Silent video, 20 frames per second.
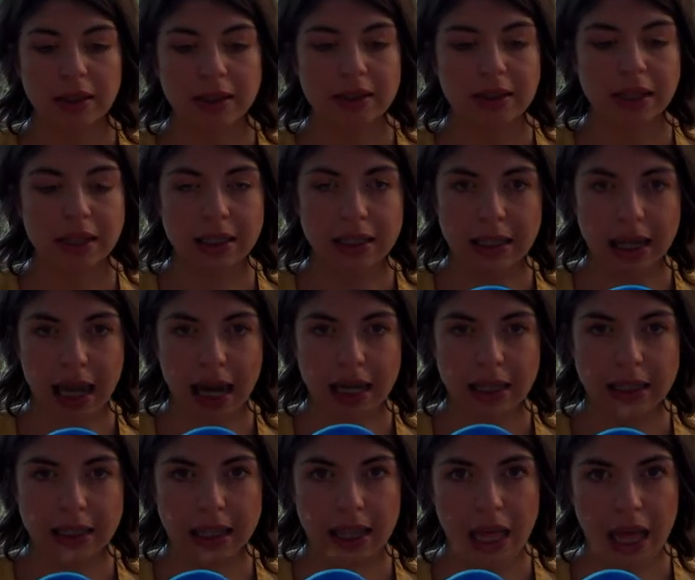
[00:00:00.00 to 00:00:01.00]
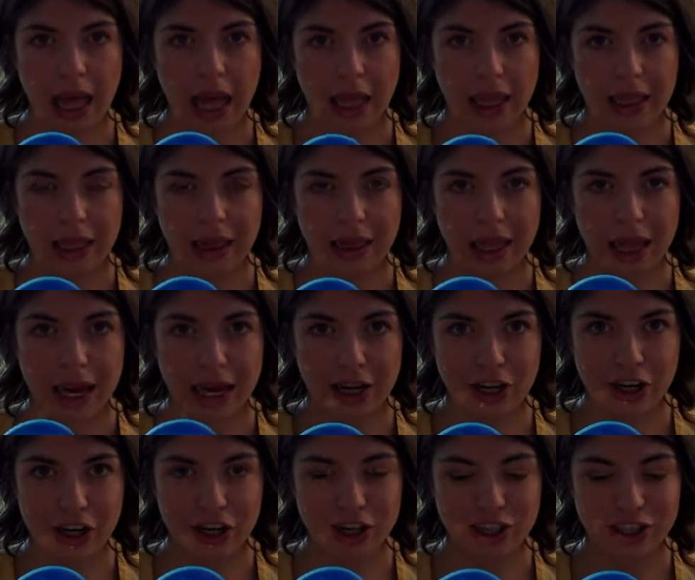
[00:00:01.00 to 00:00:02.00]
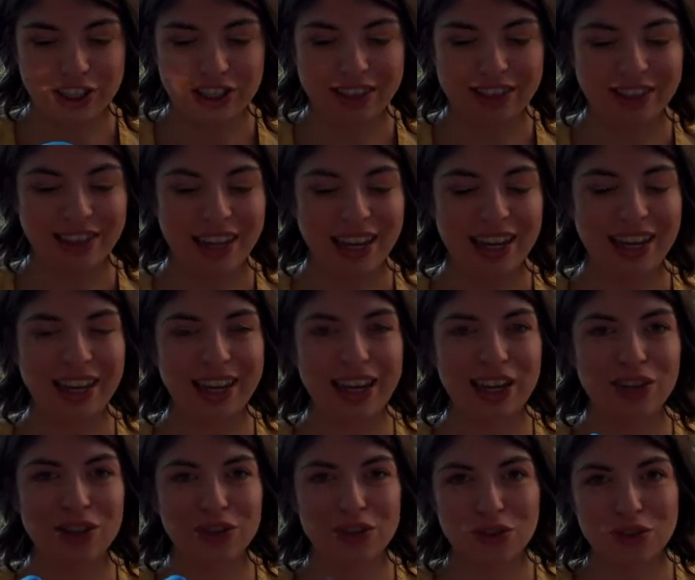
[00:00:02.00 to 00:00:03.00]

since it has that liner, they can get